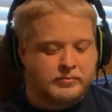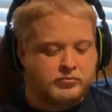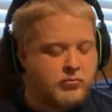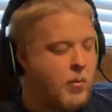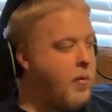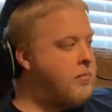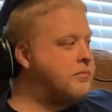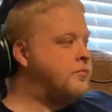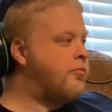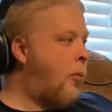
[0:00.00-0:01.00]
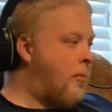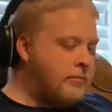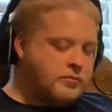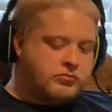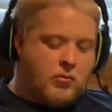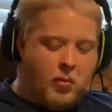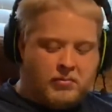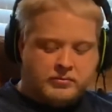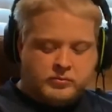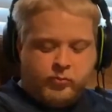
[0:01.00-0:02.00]
You'll like the cherry. I know how
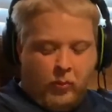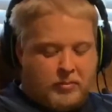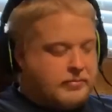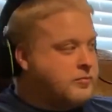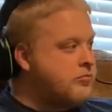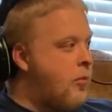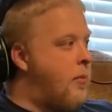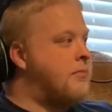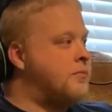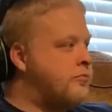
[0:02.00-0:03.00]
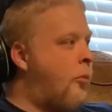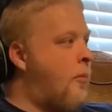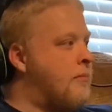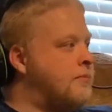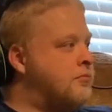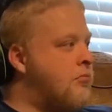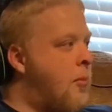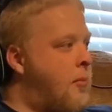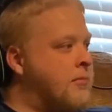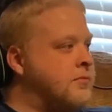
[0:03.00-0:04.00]
much you like cherry. Is that what you
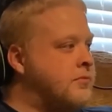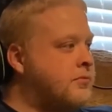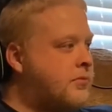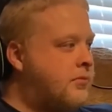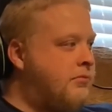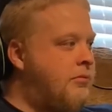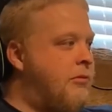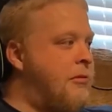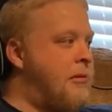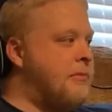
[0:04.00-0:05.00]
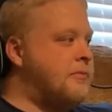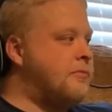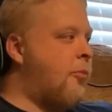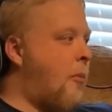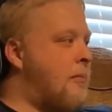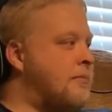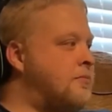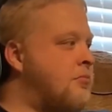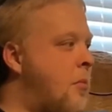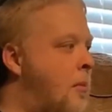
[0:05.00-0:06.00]
got there? Or was that
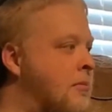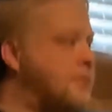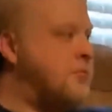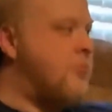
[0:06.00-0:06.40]
strawberry?